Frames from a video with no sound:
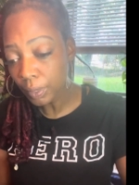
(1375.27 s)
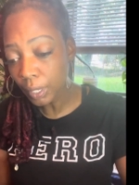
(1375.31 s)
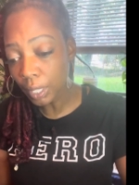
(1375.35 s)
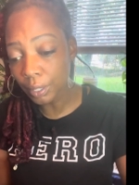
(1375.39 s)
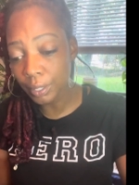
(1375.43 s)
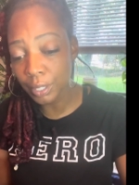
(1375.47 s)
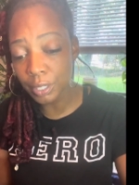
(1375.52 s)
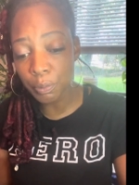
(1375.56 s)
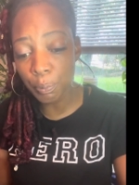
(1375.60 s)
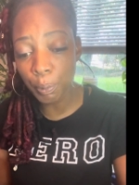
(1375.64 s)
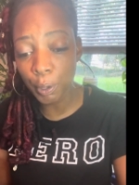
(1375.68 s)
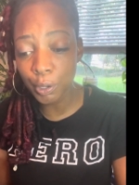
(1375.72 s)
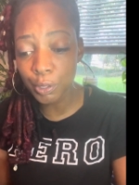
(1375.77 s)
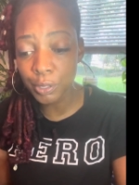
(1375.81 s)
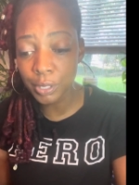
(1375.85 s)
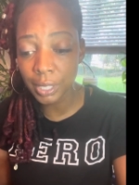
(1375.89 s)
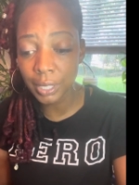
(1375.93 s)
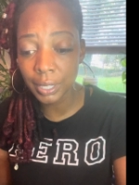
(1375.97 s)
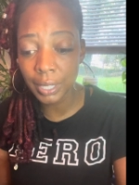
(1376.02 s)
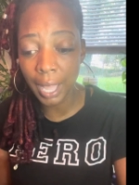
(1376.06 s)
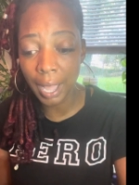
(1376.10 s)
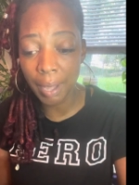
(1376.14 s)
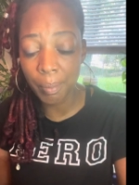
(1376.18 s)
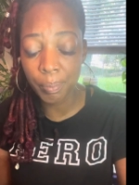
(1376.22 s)
this
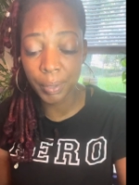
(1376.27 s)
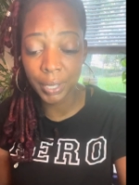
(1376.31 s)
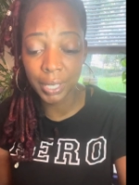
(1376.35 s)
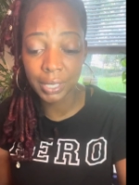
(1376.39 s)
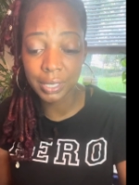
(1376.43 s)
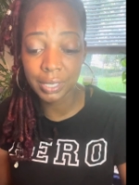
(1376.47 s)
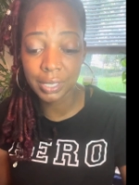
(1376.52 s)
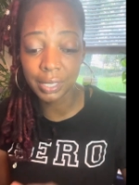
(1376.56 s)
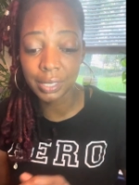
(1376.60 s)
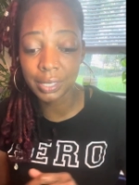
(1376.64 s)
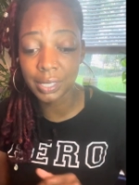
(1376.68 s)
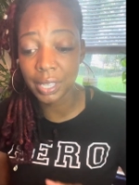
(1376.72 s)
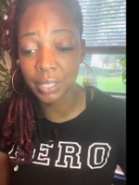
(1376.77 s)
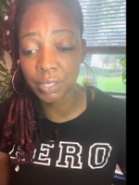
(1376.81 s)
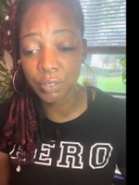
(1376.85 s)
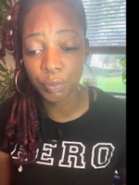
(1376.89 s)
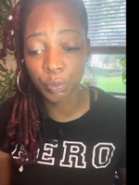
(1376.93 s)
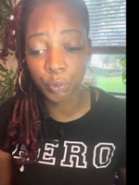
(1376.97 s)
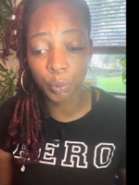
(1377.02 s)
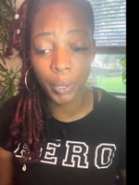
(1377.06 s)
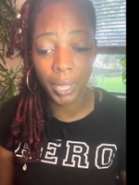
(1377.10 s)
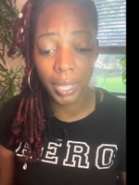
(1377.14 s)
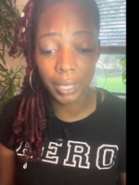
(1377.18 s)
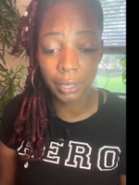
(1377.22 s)
person not being
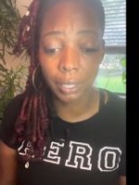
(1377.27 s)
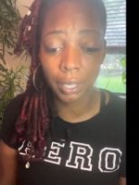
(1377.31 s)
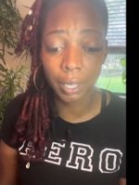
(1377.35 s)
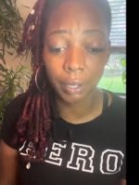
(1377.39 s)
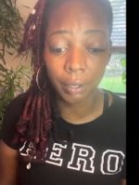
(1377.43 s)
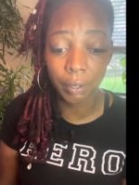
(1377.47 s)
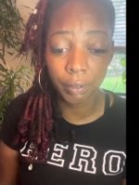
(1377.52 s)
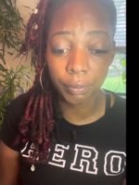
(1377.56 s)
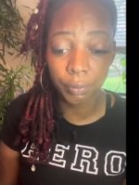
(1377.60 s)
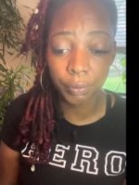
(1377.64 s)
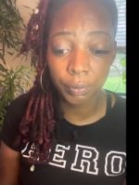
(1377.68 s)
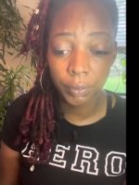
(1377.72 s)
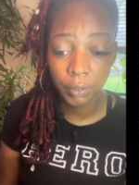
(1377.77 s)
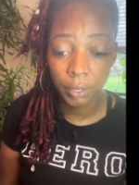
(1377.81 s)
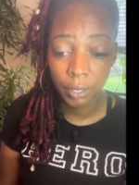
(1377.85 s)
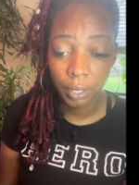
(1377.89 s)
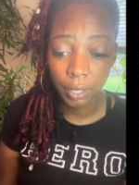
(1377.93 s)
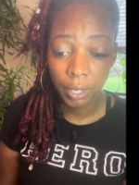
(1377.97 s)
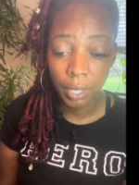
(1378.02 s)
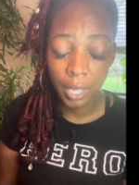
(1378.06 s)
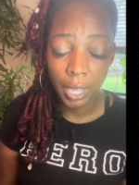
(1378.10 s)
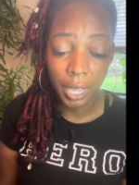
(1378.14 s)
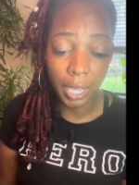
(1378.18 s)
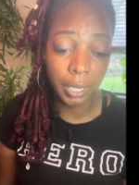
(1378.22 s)
successful at love.
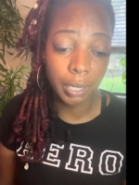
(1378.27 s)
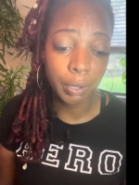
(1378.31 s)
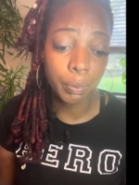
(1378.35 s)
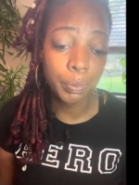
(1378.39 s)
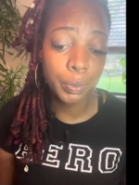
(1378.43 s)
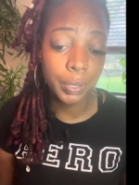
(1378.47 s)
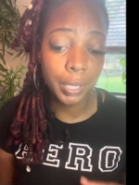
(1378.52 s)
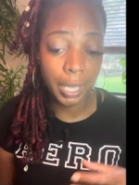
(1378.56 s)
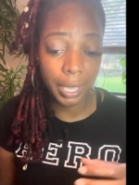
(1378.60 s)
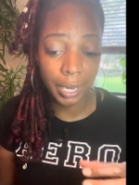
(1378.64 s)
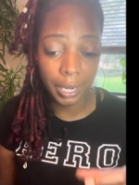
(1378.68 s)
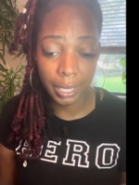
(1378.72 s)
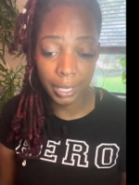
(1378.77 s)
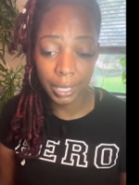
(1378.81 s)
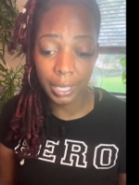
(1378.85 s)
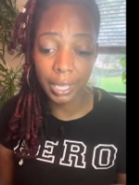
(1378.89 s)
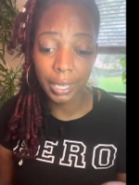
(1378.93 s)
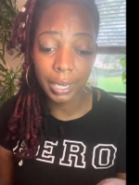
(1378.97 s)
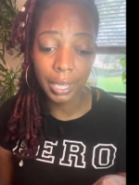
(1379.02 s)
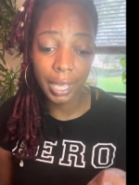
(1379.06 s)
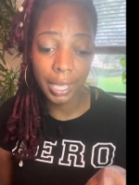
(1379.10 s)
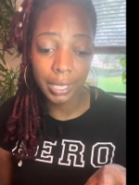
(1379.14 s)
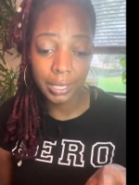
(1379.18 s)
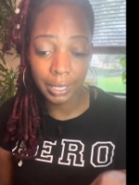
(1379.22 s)
And
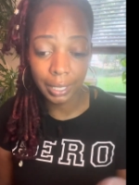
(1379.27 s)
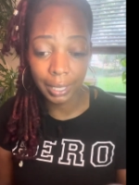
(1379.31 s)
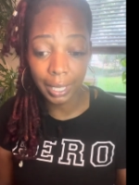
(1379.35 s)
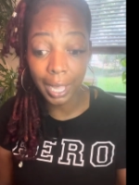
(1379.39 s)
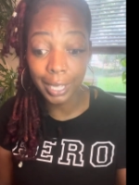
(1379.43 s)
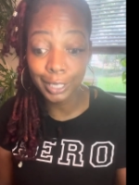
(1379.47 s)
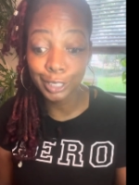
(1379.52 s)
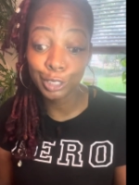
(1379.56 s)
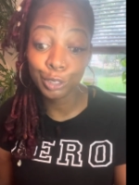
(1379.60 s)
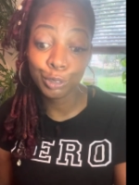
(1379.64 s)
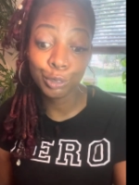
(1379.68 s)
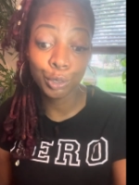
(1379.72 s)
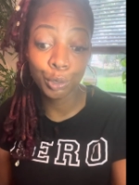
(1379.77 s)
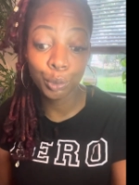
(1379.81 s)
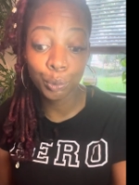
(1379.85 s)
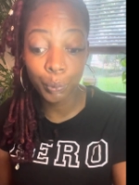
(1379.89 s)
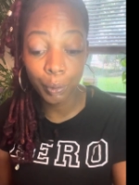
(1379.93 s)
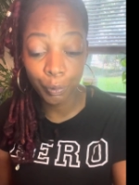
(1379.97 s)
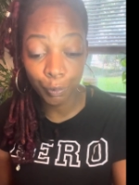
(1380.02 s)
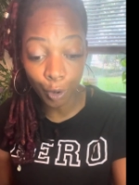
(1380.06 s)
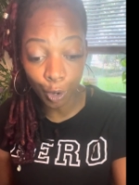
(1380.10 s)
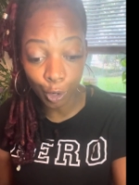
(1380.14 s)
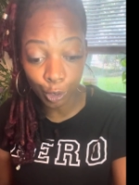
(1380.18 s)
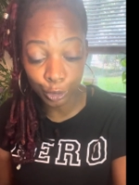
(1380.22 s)
it has a lot to do
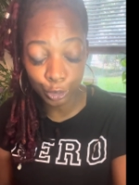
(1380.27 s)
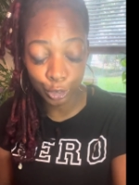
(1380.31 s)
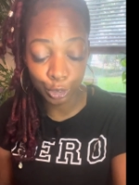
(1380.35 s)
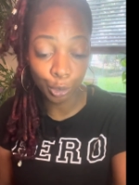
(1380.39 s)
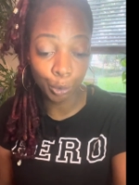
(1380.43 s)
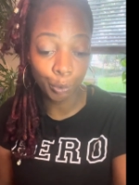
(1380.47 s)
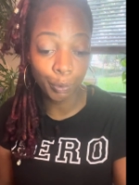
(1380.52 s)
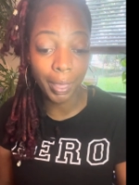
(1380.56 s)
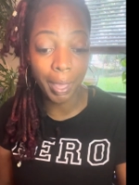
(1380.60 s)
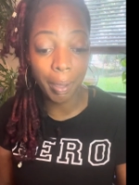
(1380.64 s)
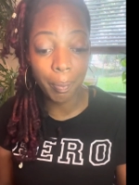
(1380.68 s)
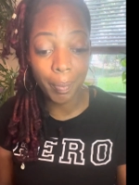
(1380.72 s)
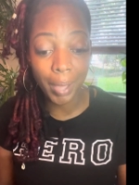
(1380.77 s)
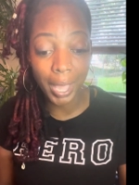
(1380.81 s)
with also that